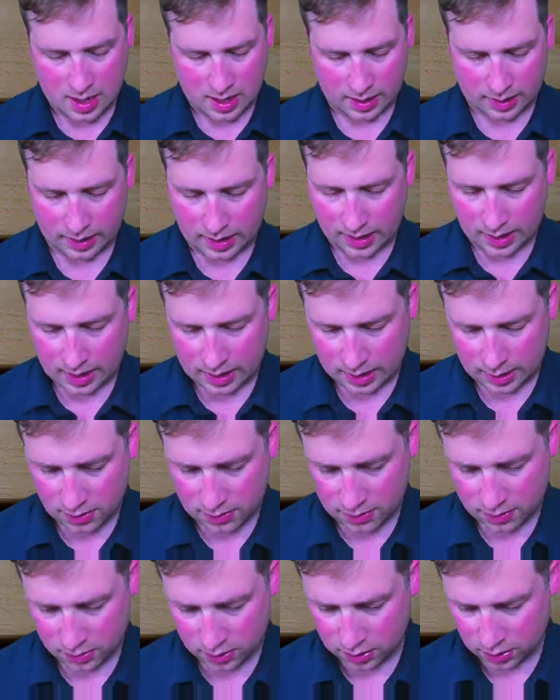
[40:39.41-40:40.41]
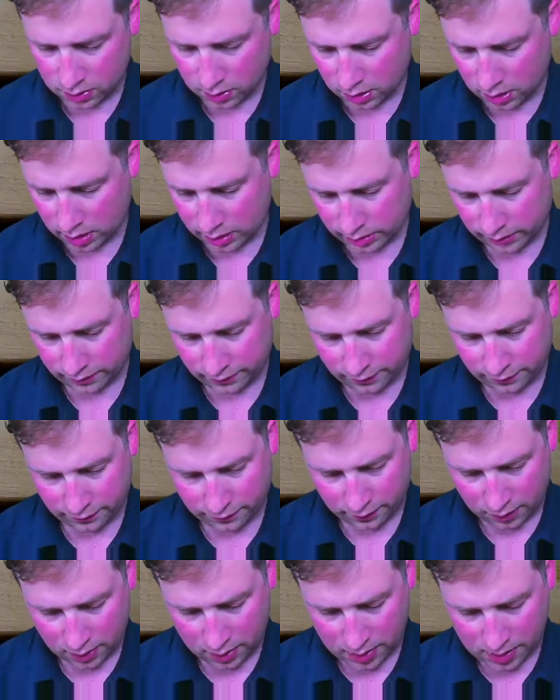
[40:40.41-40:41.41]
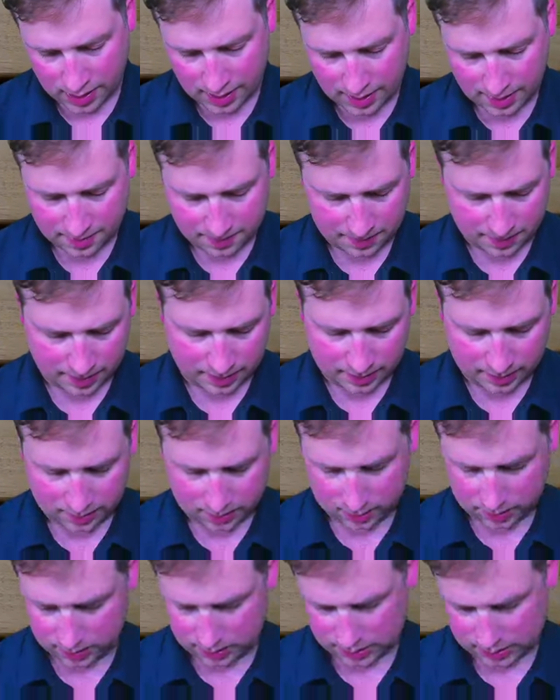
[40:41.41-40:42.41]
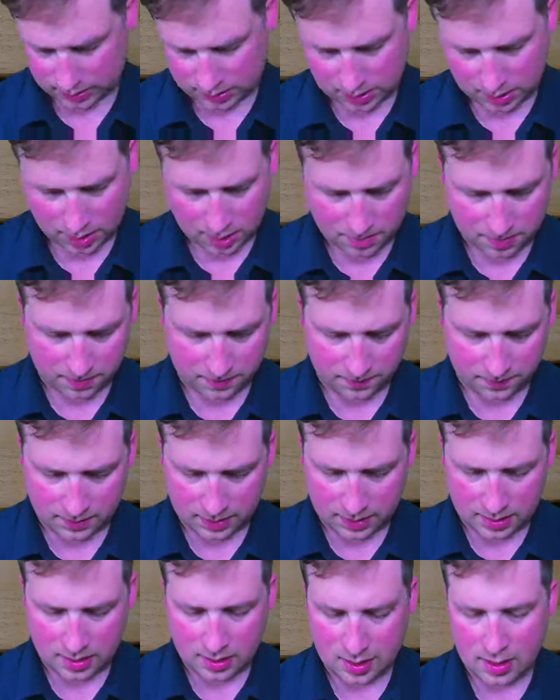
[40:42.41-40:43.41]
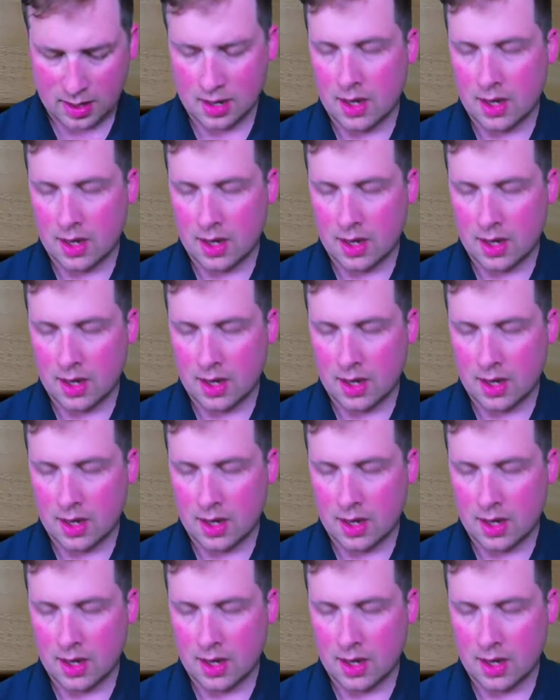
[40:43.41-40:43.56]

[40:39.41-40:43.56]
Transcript: Again, you can look along the frame, I think on the top of it.